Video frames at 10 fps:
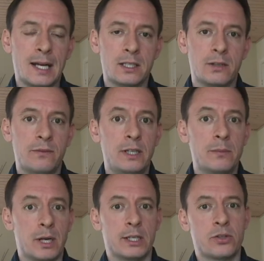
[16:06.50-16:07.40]
actively
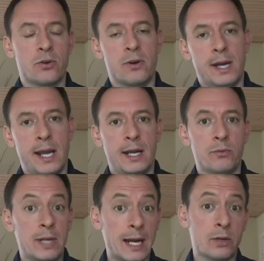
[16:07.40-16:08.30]
monitor and
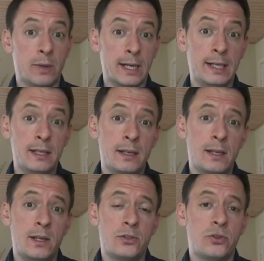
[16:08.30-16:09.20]
react quickly
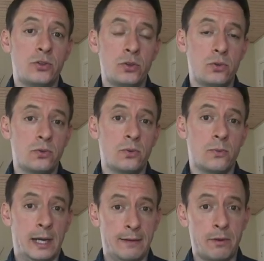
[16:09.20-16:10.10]
to do
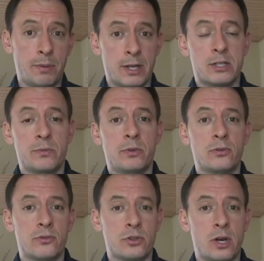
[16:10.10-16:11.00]
whatever possible
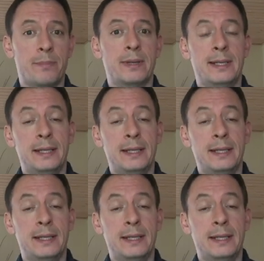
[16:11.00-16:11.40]
to stop